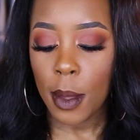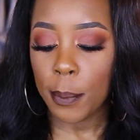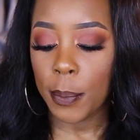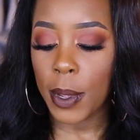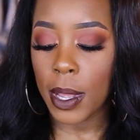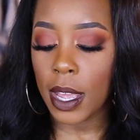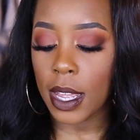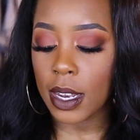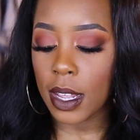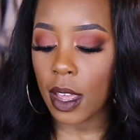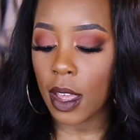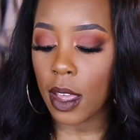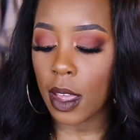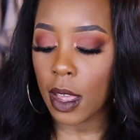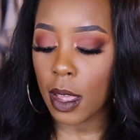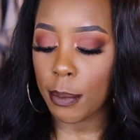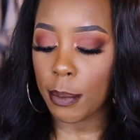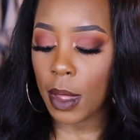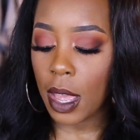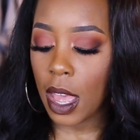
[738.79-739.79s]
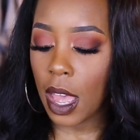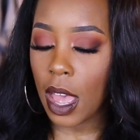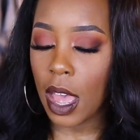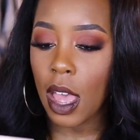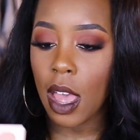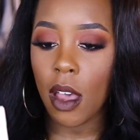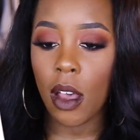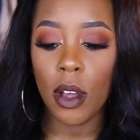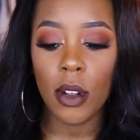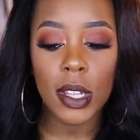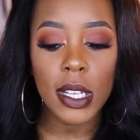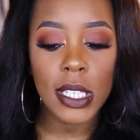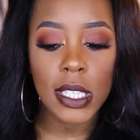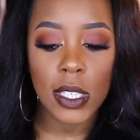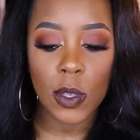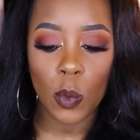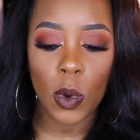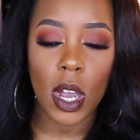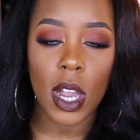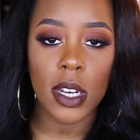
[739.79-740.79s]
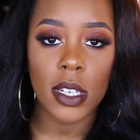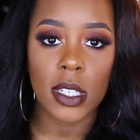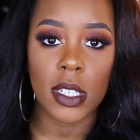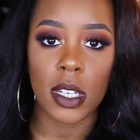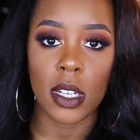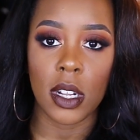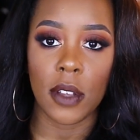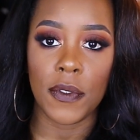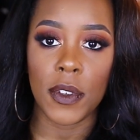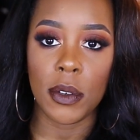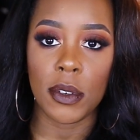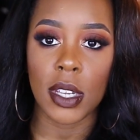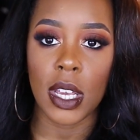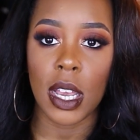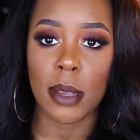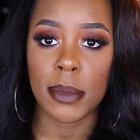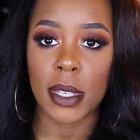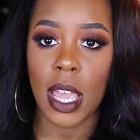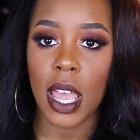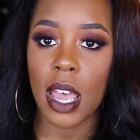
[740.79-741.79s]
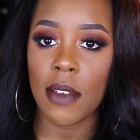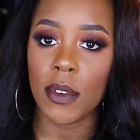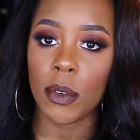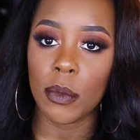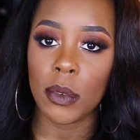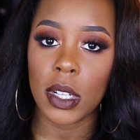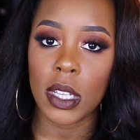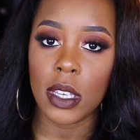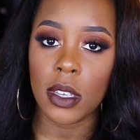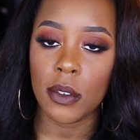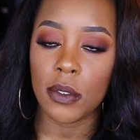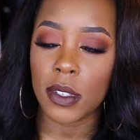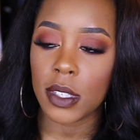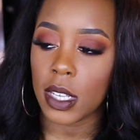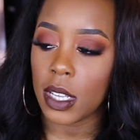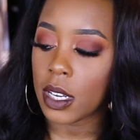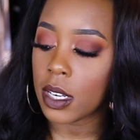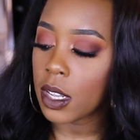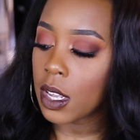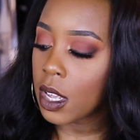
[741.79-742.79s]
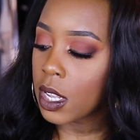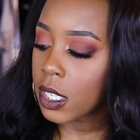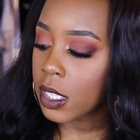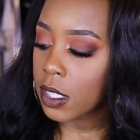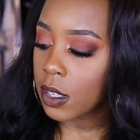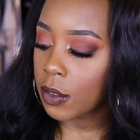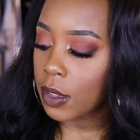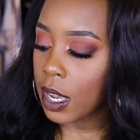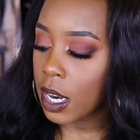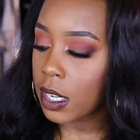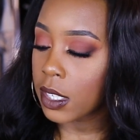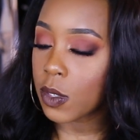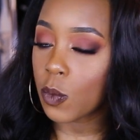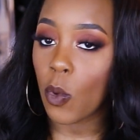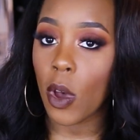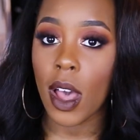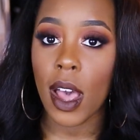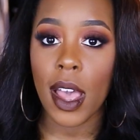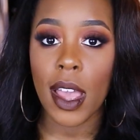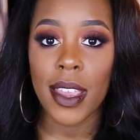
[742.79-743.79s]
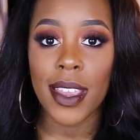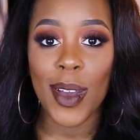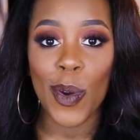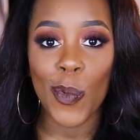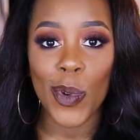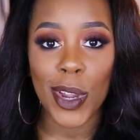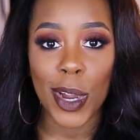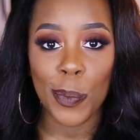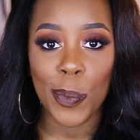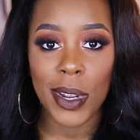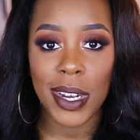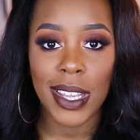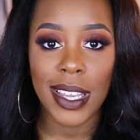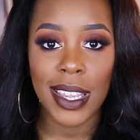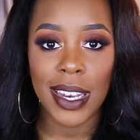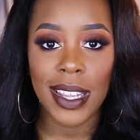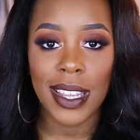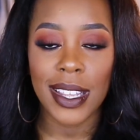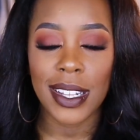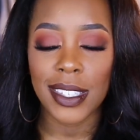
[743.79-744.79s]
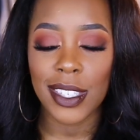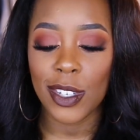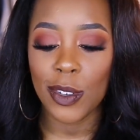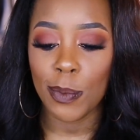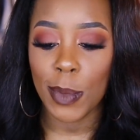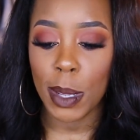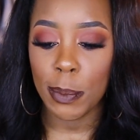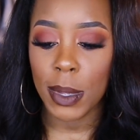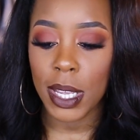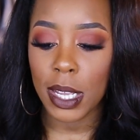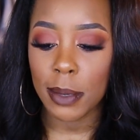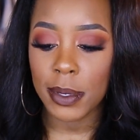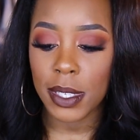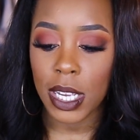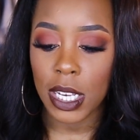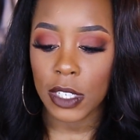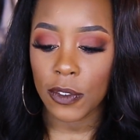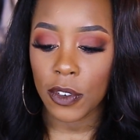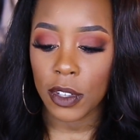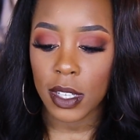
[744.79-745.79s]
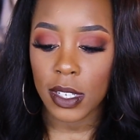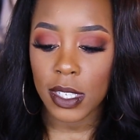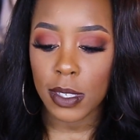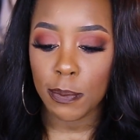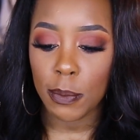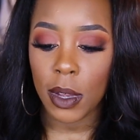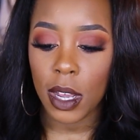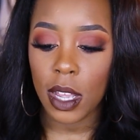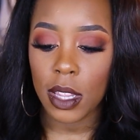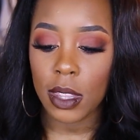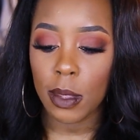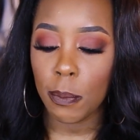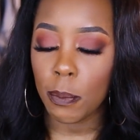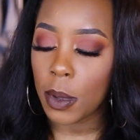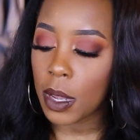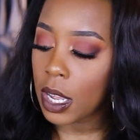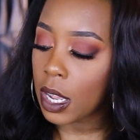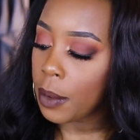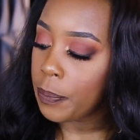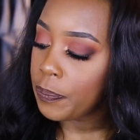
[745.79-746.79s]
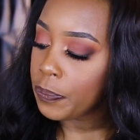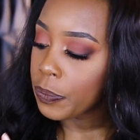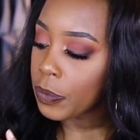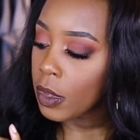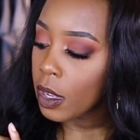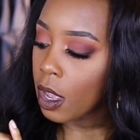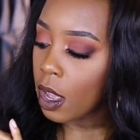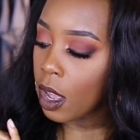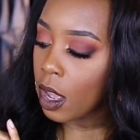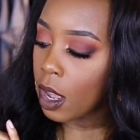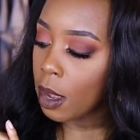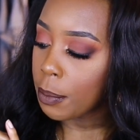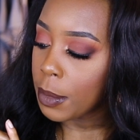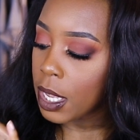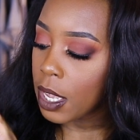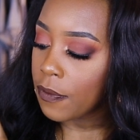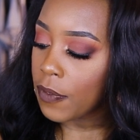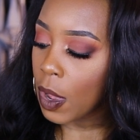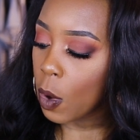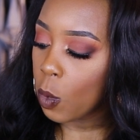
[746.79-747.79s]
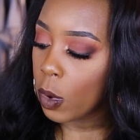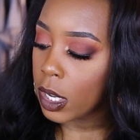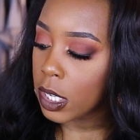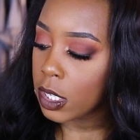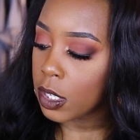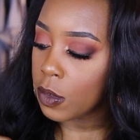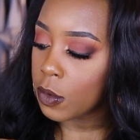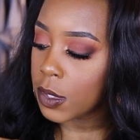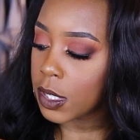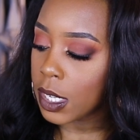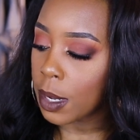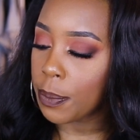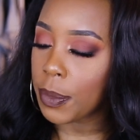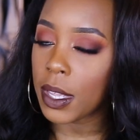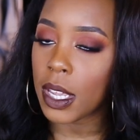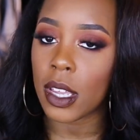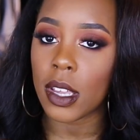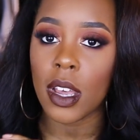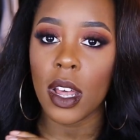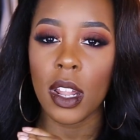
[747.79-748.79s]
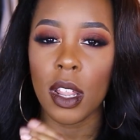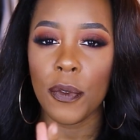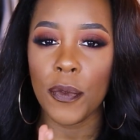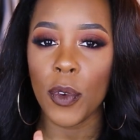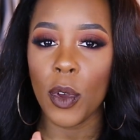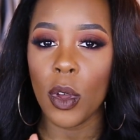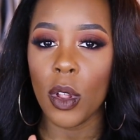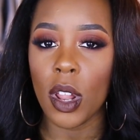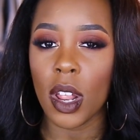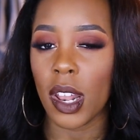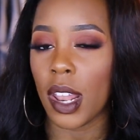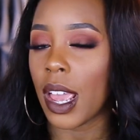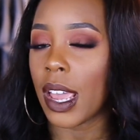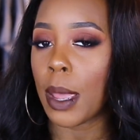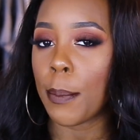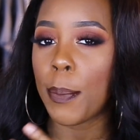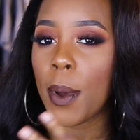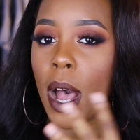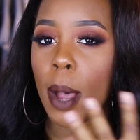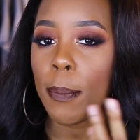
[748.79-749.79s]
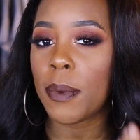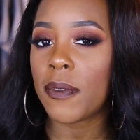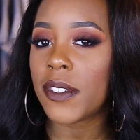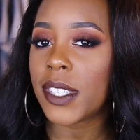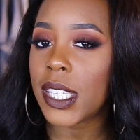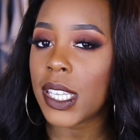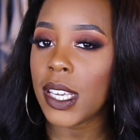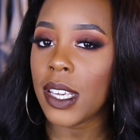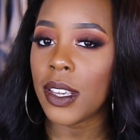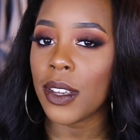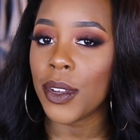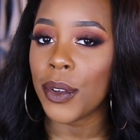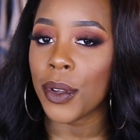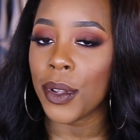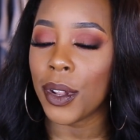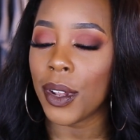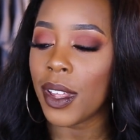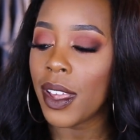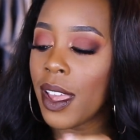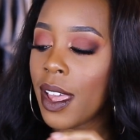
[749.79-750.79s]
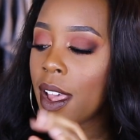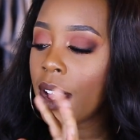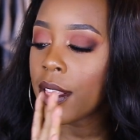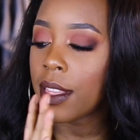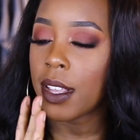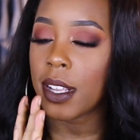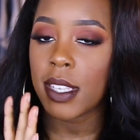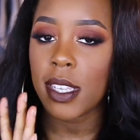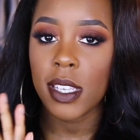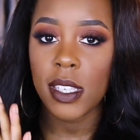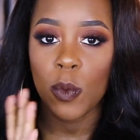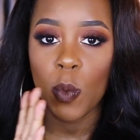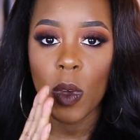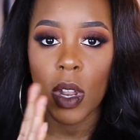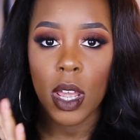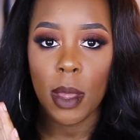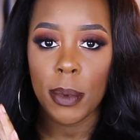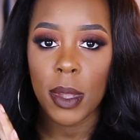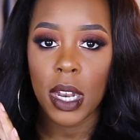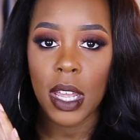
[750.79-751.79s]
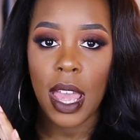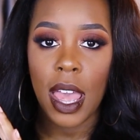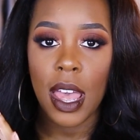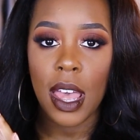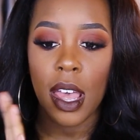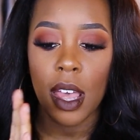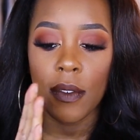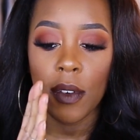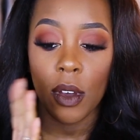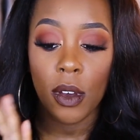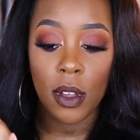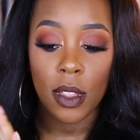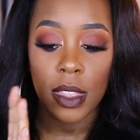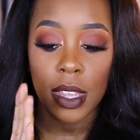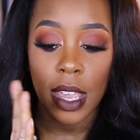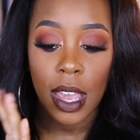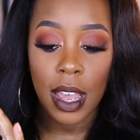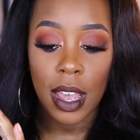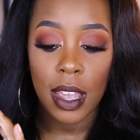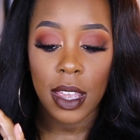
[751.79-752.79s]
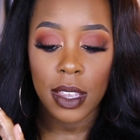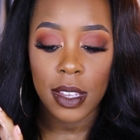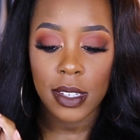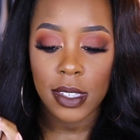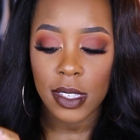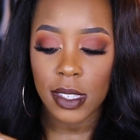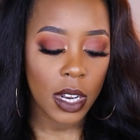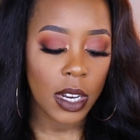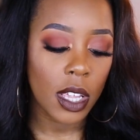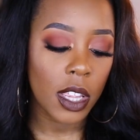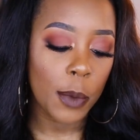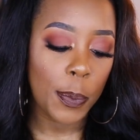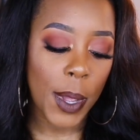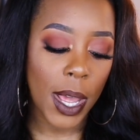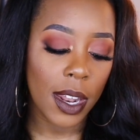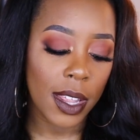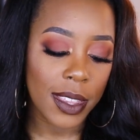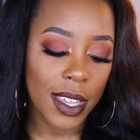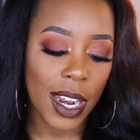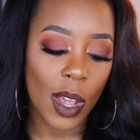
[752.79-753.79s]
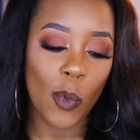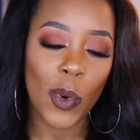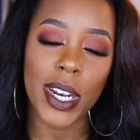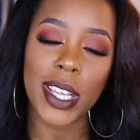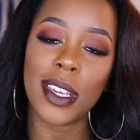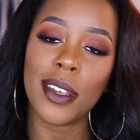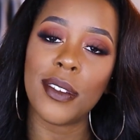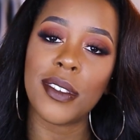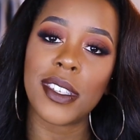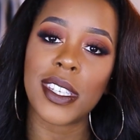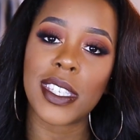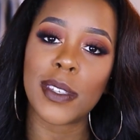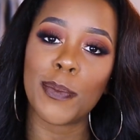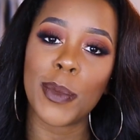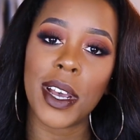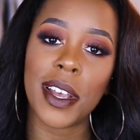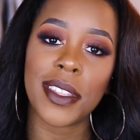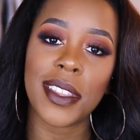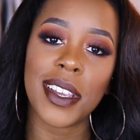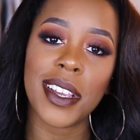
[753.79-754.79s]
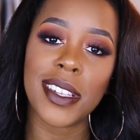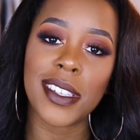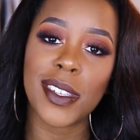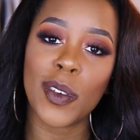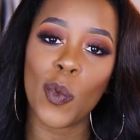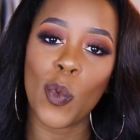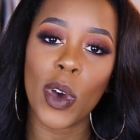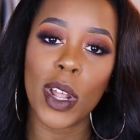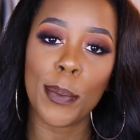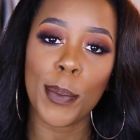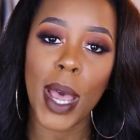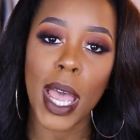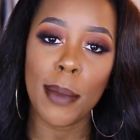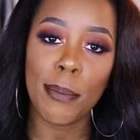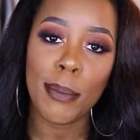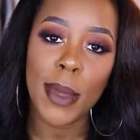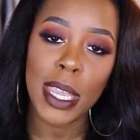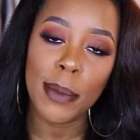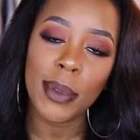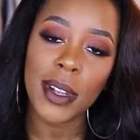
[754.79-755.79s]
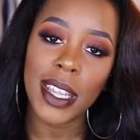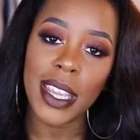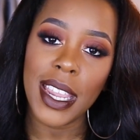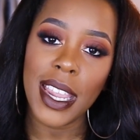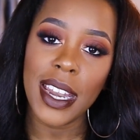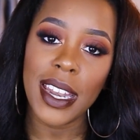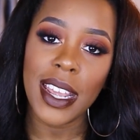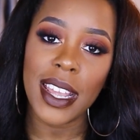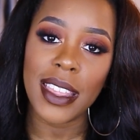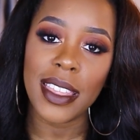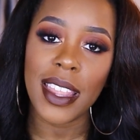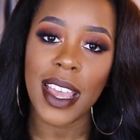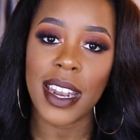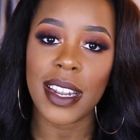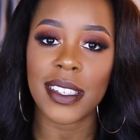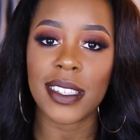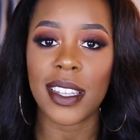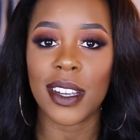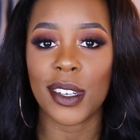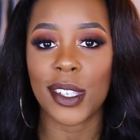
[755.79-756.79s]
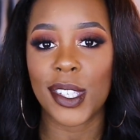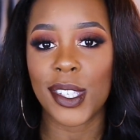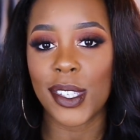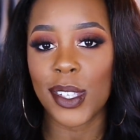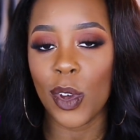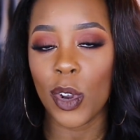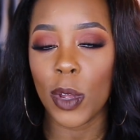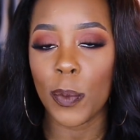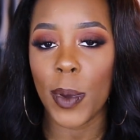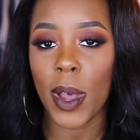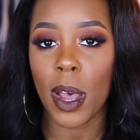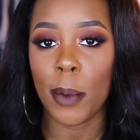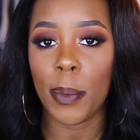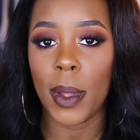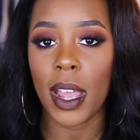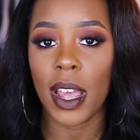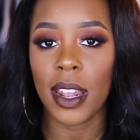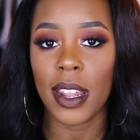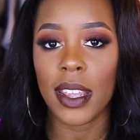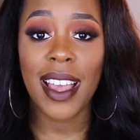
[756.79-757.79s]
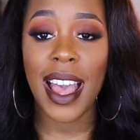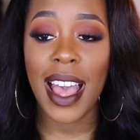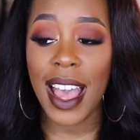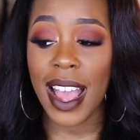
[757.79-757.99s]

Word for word: But um, I only swatched it a few times. I haven't really used it. So that is why we are putting it into my makeup stash for this month. But um, if I want to do something colorful or like a pop of teal, this is what I'm going to have on the eyes. Another palette that I want to use this month is the one by Maybelline and that is their Soda Pop palette. I